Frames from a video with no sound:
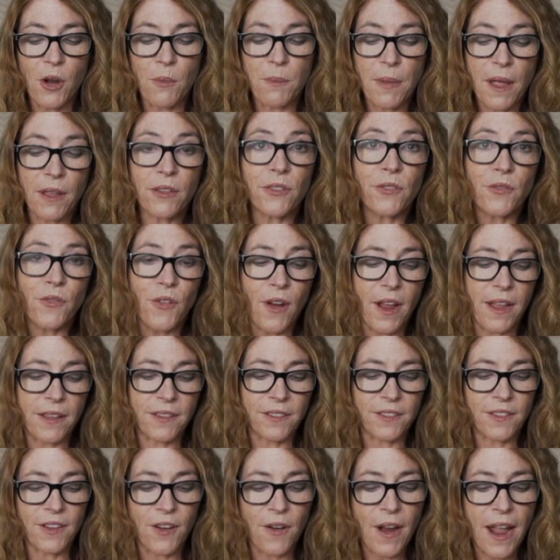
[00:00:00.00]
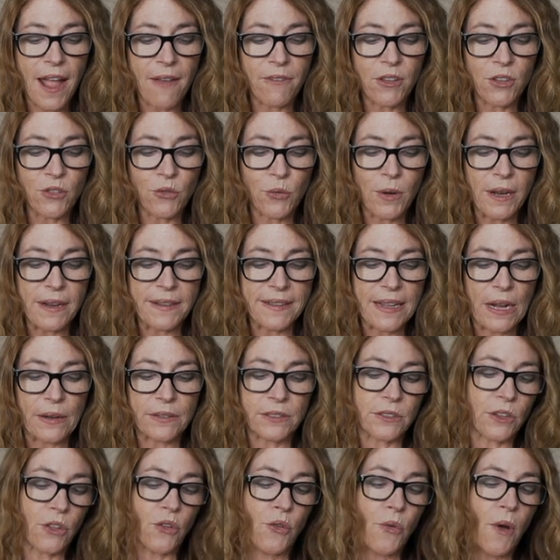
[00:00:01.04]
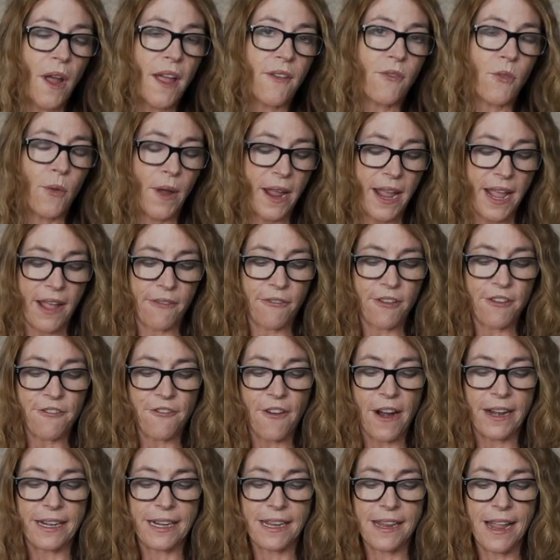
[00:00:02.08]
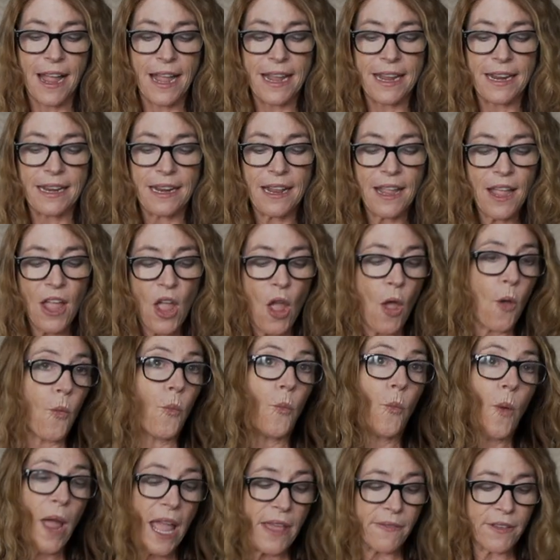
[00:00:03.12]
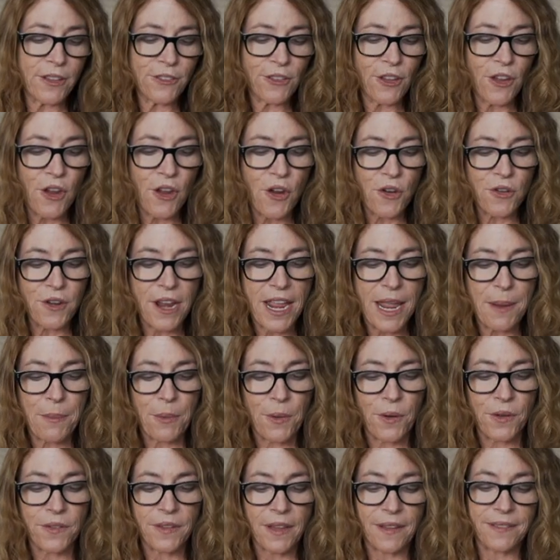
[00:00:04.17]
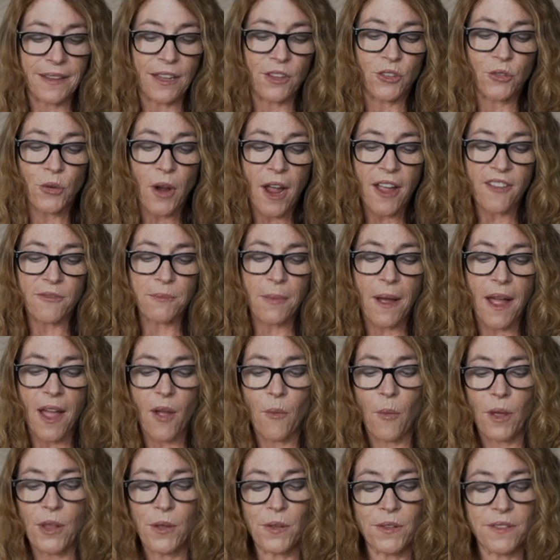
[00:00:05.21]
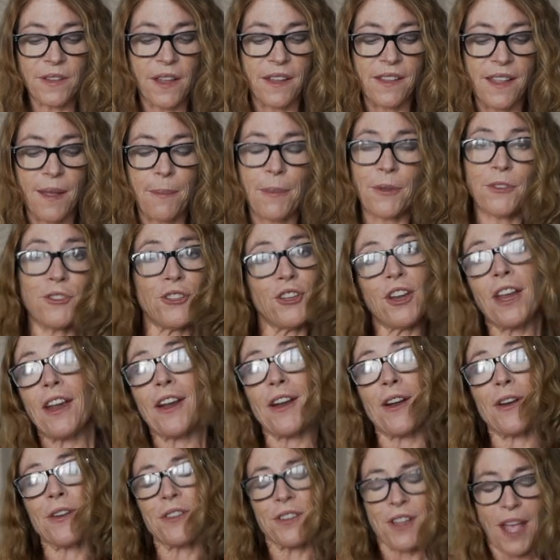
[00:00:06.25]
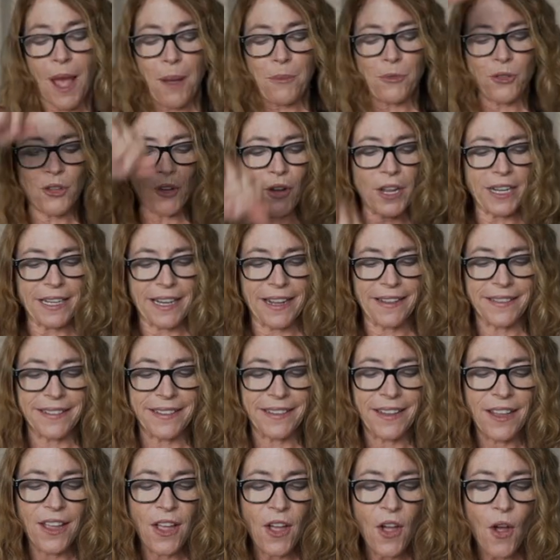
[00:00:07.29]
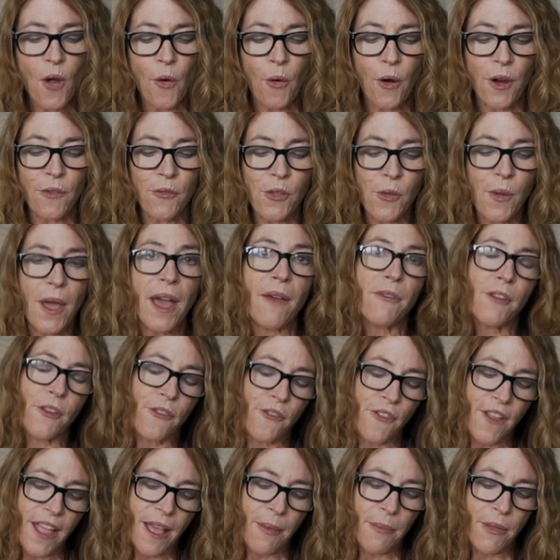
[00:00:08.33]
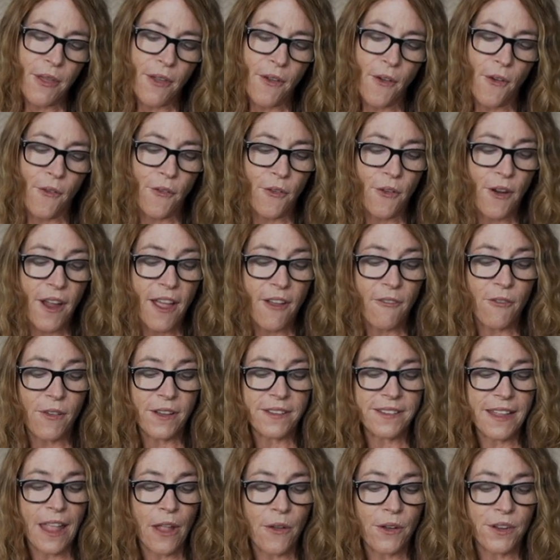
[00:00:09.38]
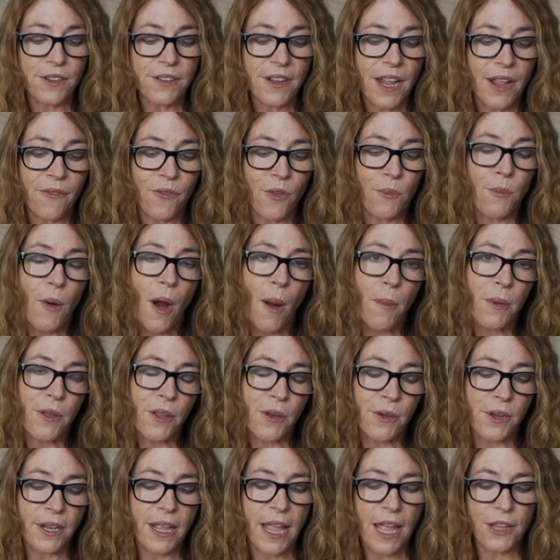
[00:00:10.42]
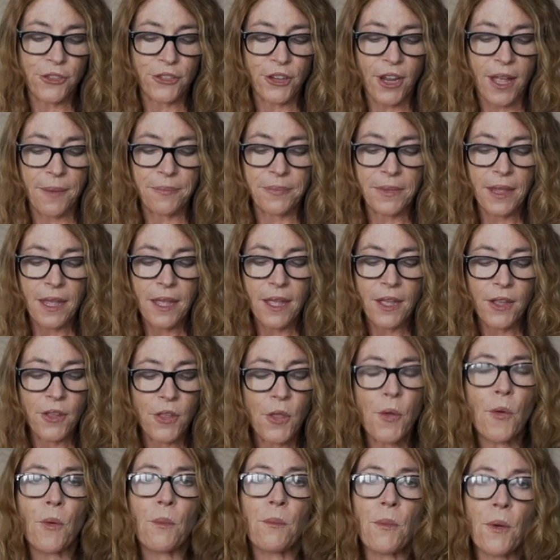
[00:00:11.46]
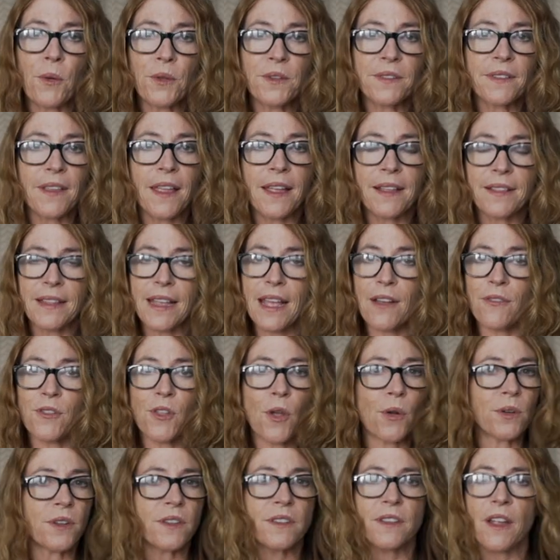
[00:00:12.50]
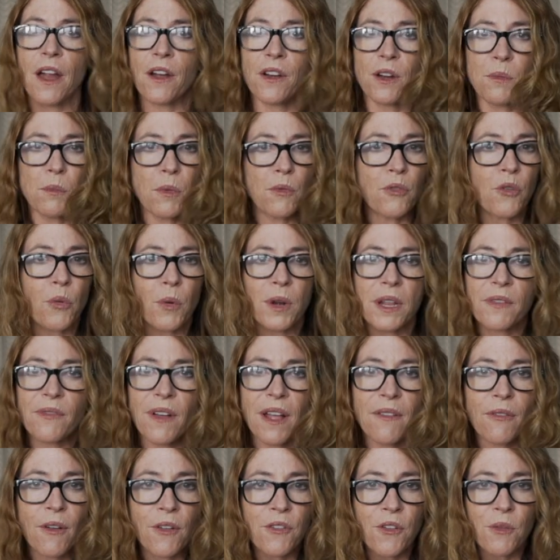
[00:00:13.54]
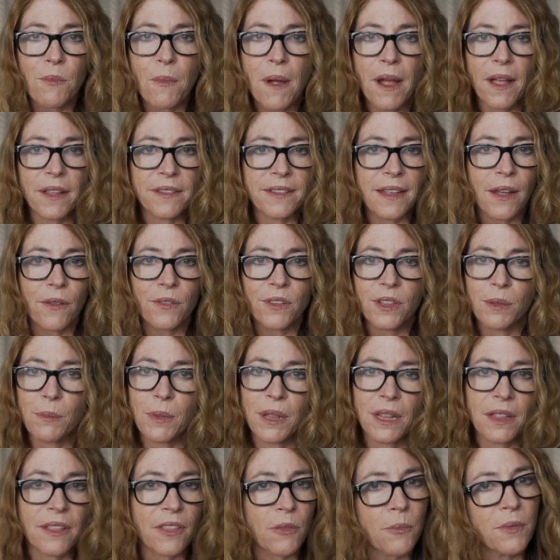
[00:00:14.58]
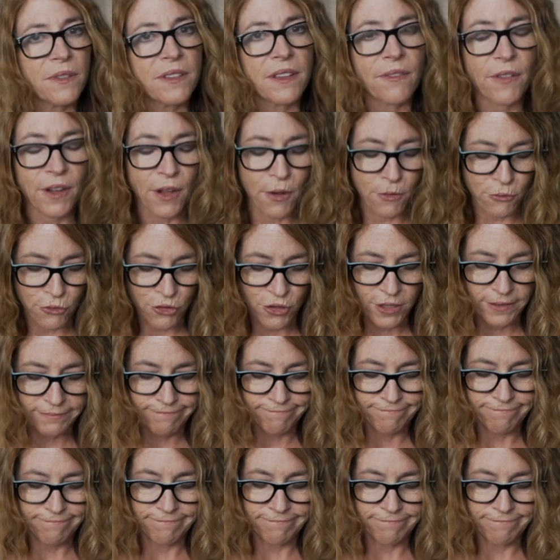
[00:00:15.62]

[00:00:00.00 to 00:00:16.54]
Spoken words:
your best friends and are having drinks out in the driveway every Friday night and waving to your neighbors as they drive by while you send up a cheers, come join us. Or if you have your family over every Saturday night for barbecue to catch up, you are most likely have no desire to move 2,500 miles out to the middle of the Pacific Ocean.